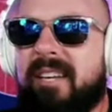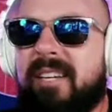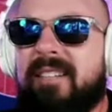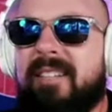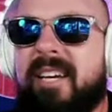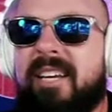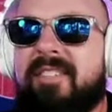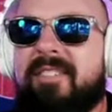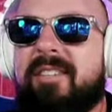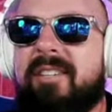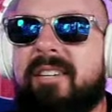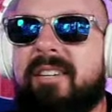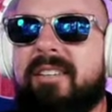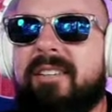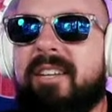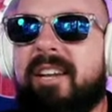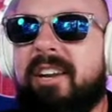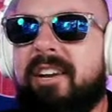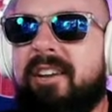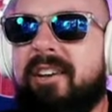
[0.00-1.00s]
I think that's
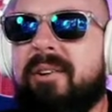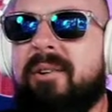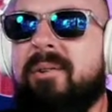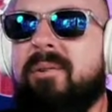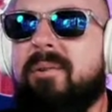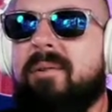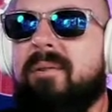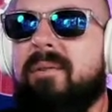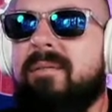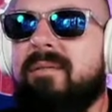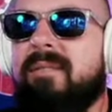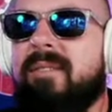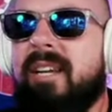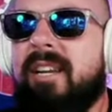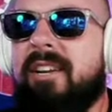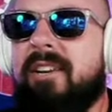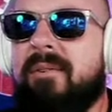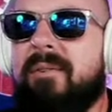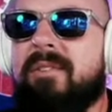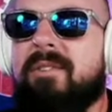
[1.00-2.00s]

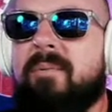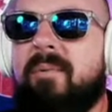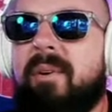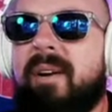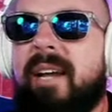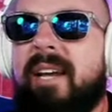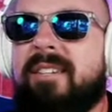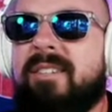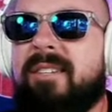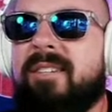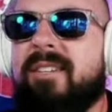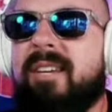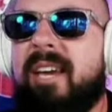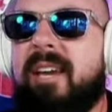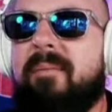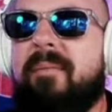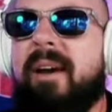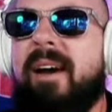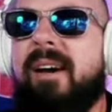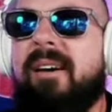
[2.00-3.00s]
the newest one that
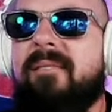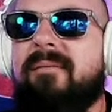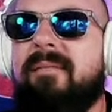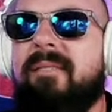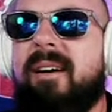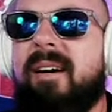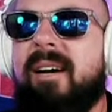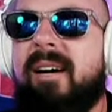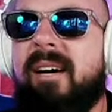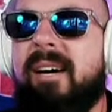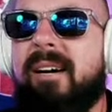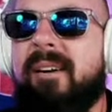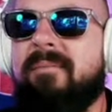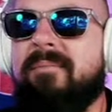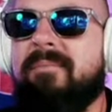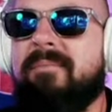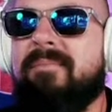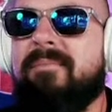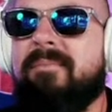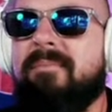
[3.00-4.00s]
just came out.
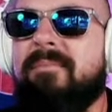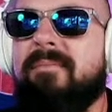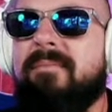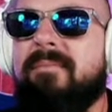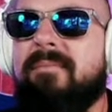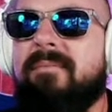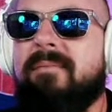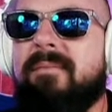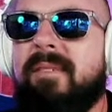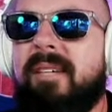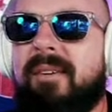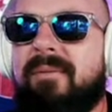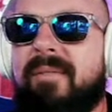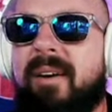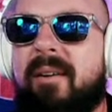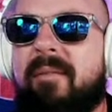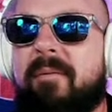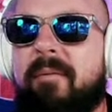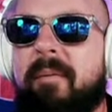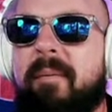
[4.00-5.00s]

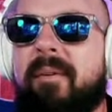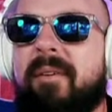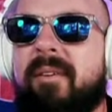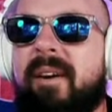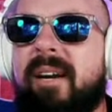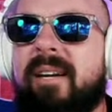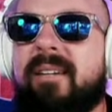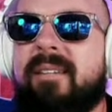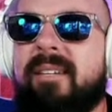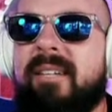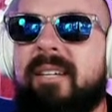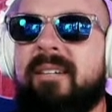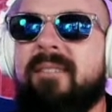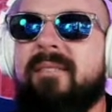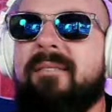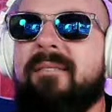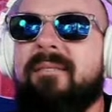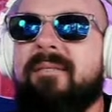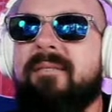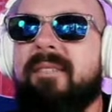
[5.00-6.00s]
If I remember
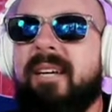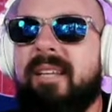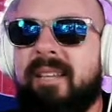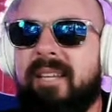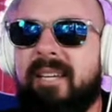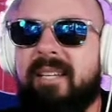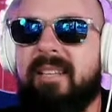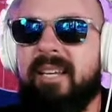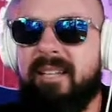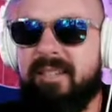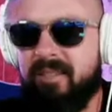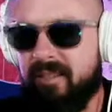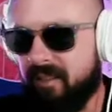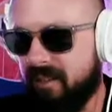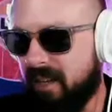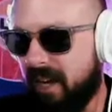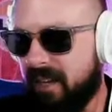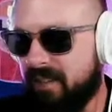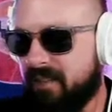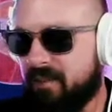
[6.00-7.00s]
correctly, I think
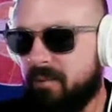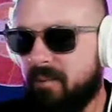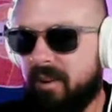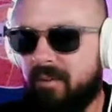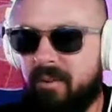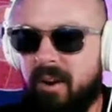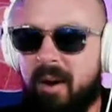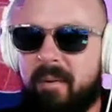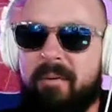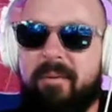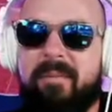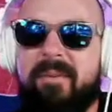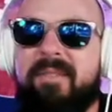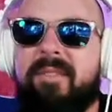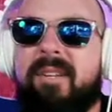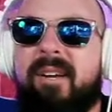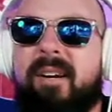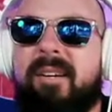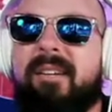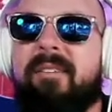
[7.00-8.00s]
that's the one Robert
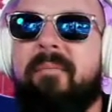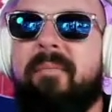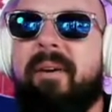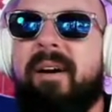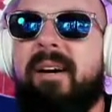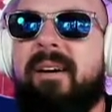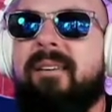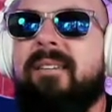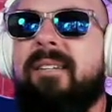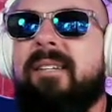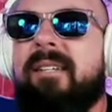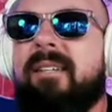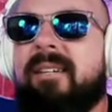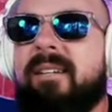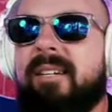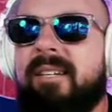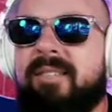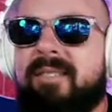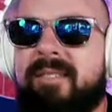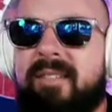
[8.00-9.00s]
was talking about,
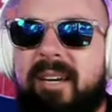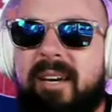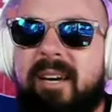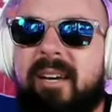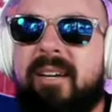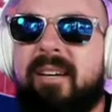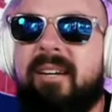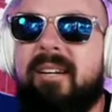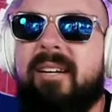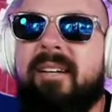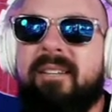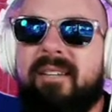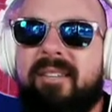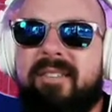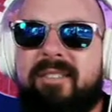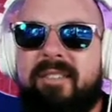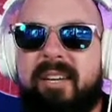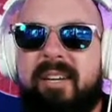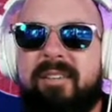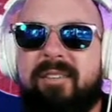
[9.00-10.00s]
because the
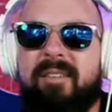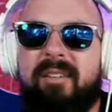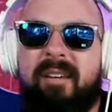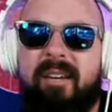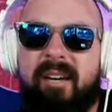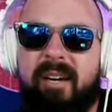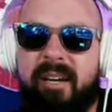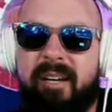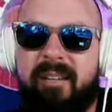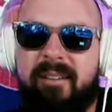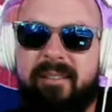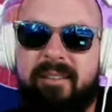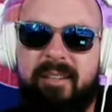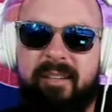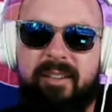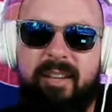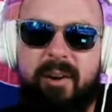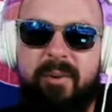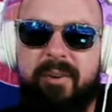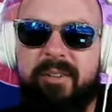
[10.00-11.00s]

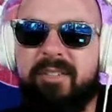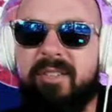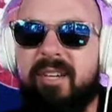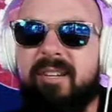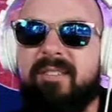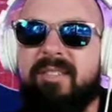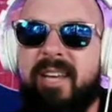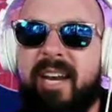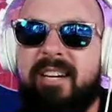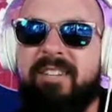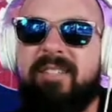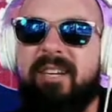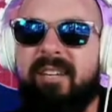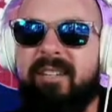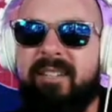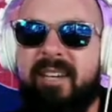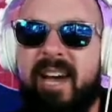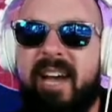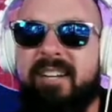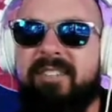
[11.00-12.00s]
lower seal is
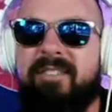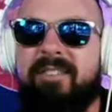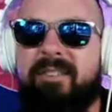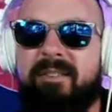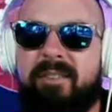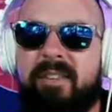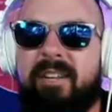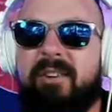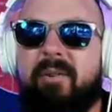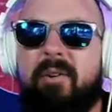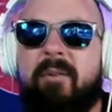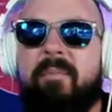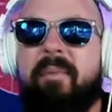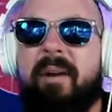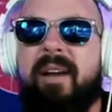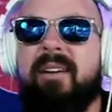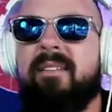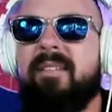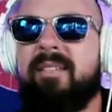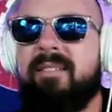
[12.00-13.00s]
actually attached to the
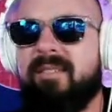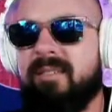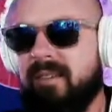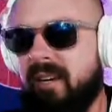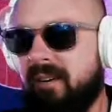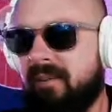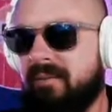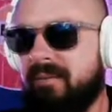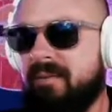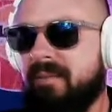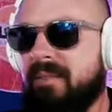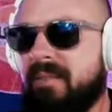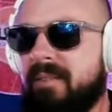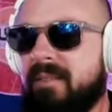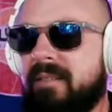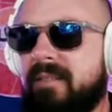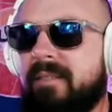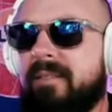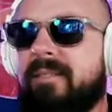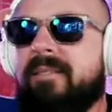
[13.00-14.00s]
door panel itself.
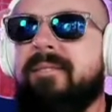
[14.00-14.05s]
